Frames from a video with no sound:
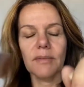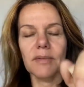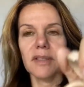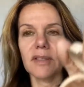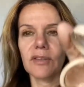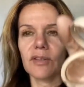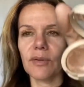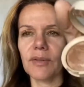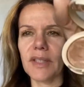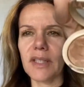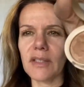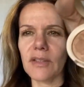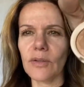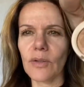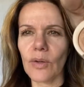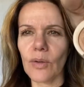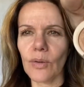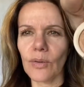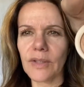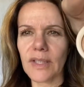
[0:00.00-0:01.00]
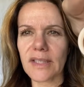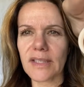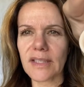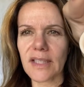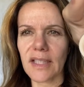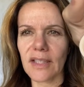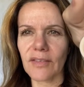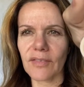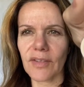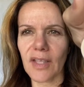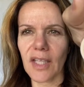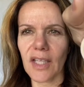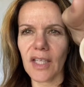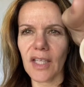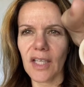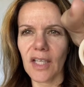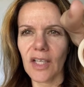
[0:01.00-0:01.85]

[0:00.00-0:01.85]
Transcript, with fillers: and there's already a little hole that's kind of like